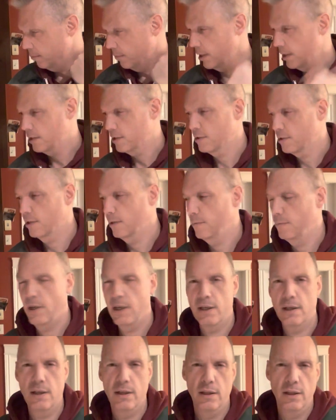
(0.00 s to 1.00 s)
make it
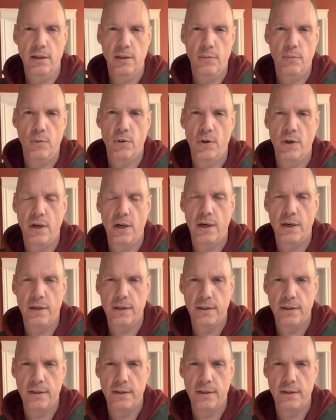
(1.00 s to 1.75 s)
a little more